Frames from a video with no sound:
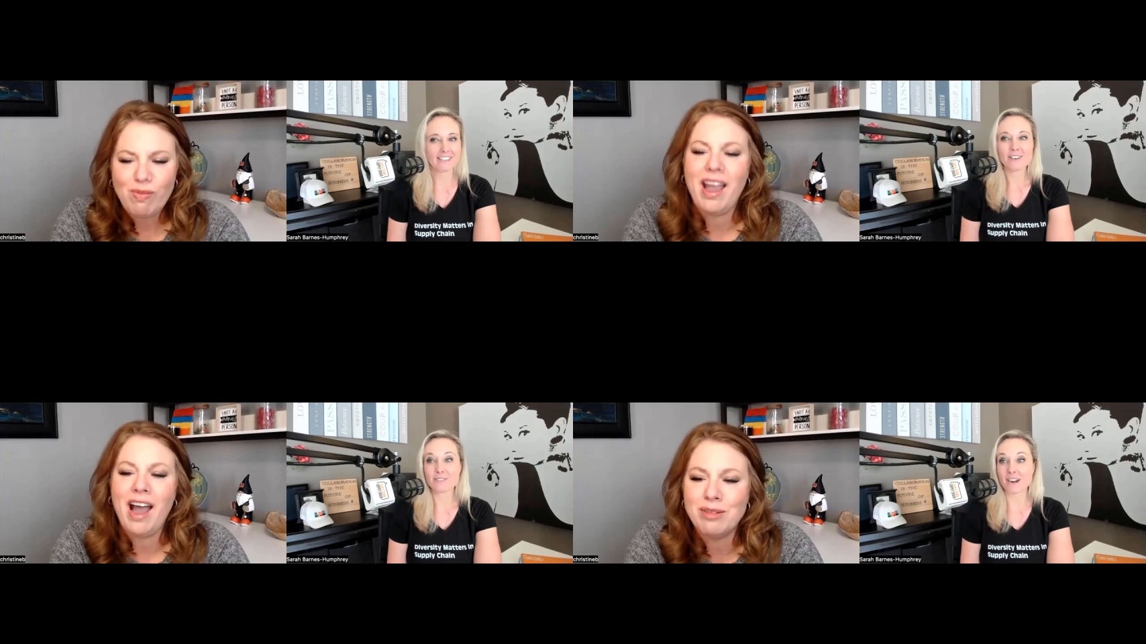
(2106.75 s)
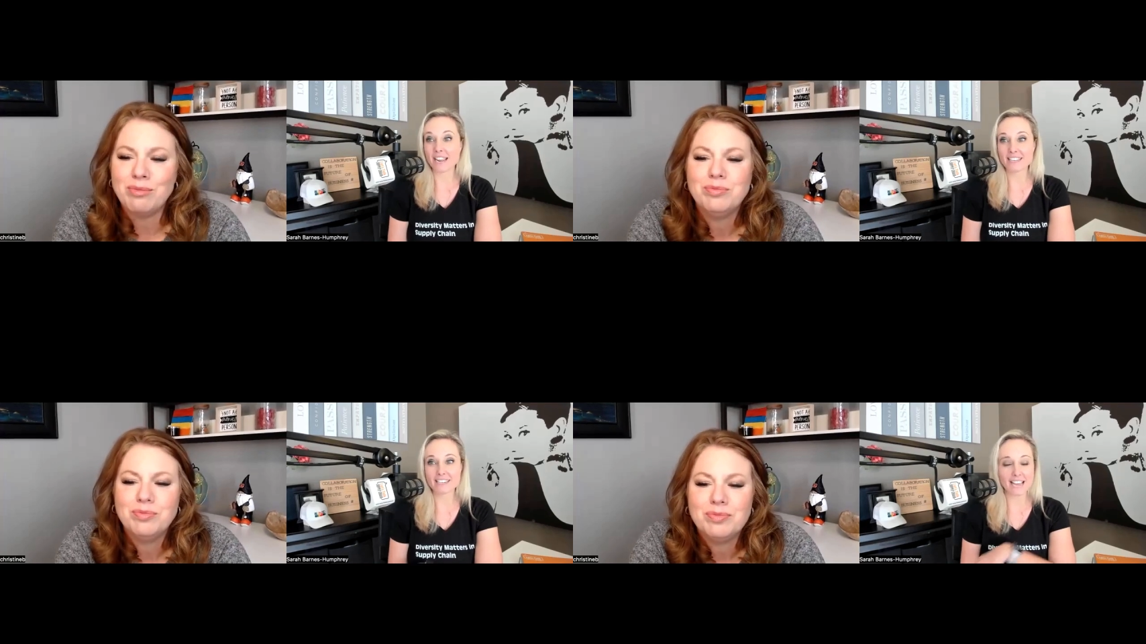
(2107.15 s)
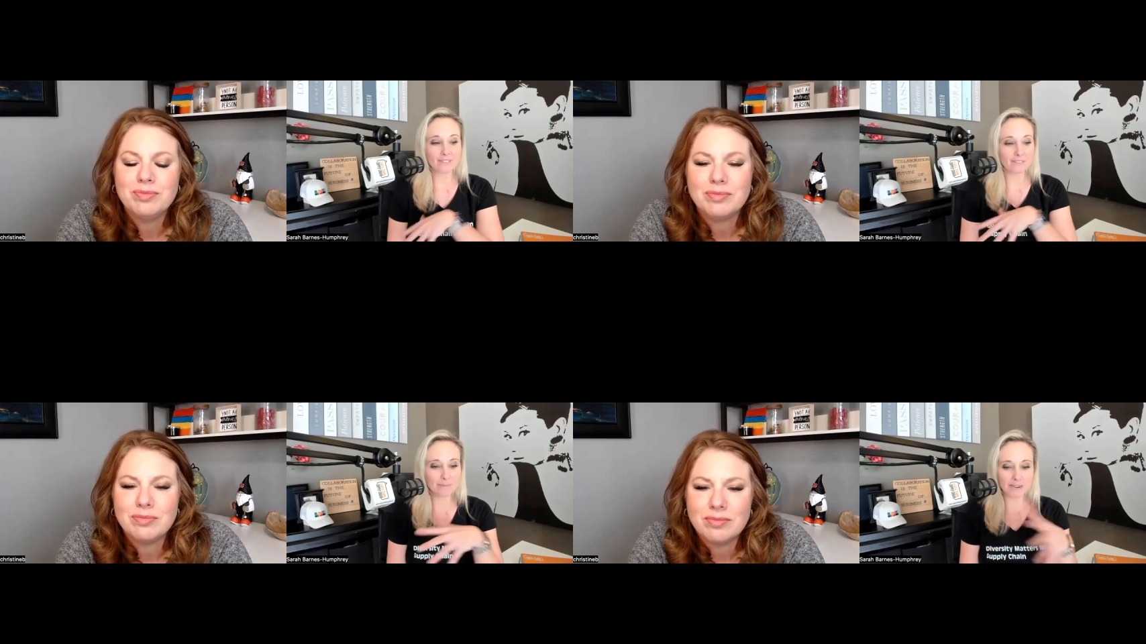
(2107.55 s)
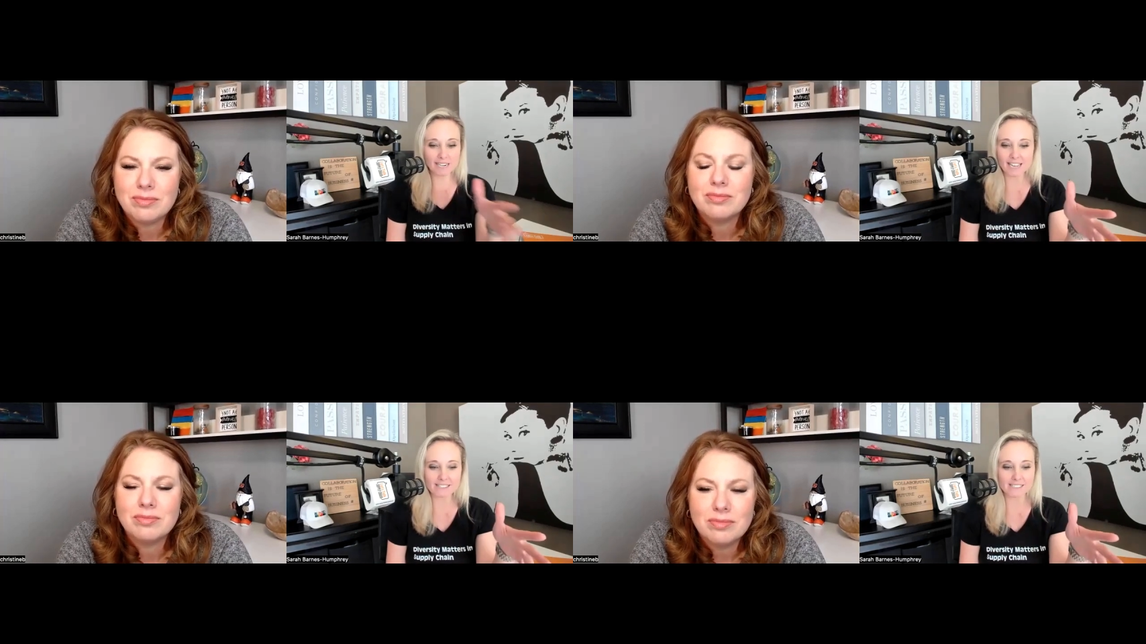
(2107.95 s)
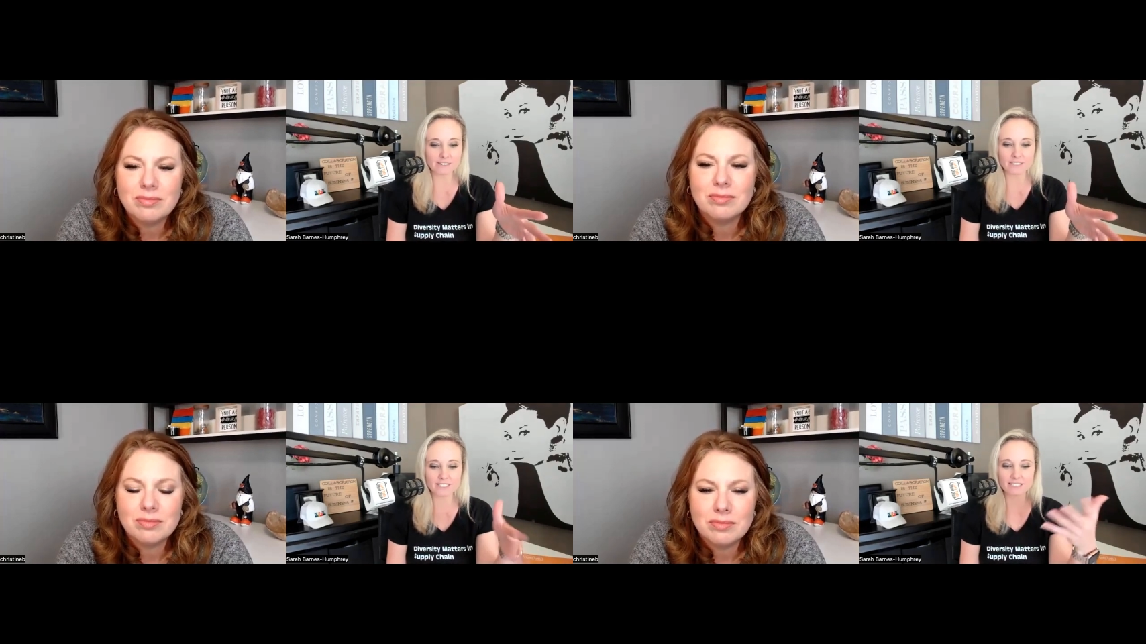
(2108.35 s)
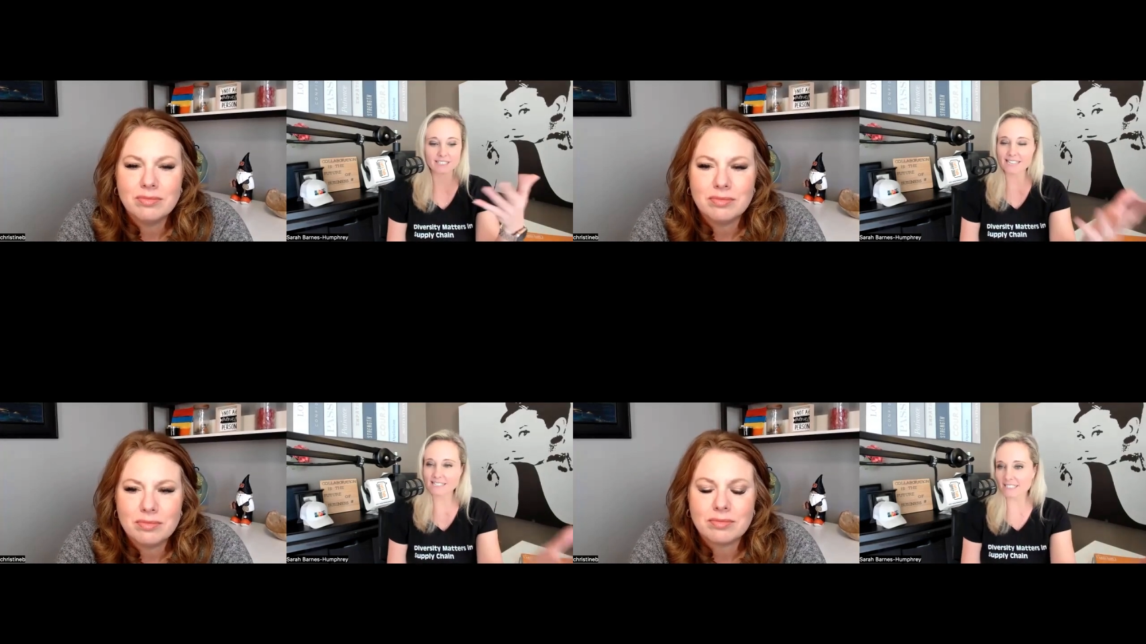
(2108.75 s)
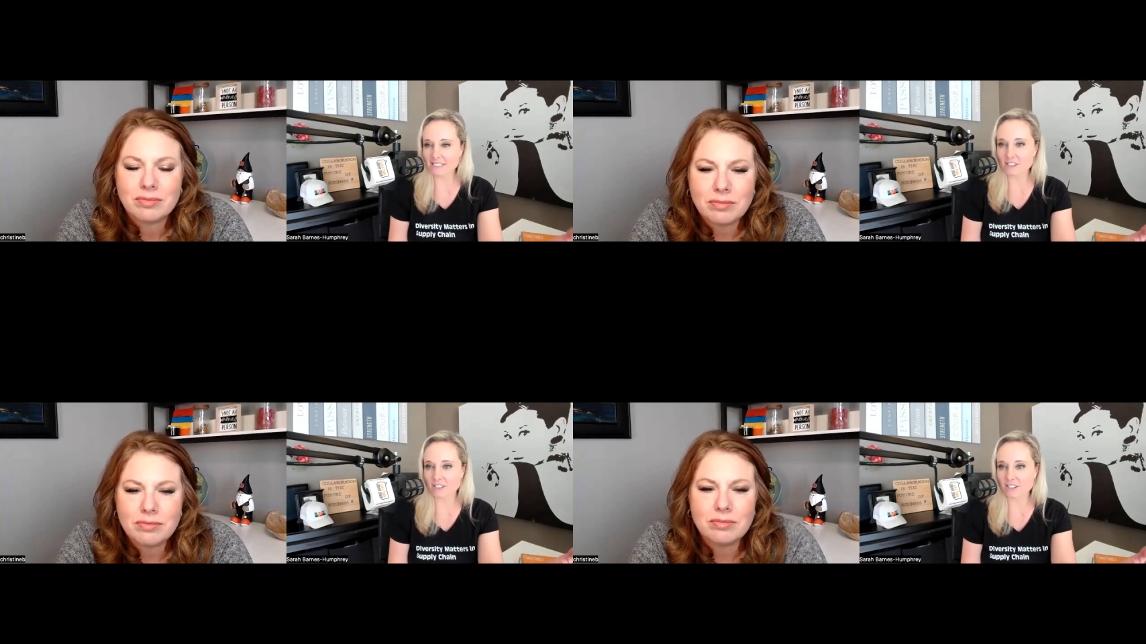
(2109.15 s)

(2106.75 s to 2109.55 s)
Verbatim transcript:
Speaker 1: Yeah. Right. Everybody has different lessons to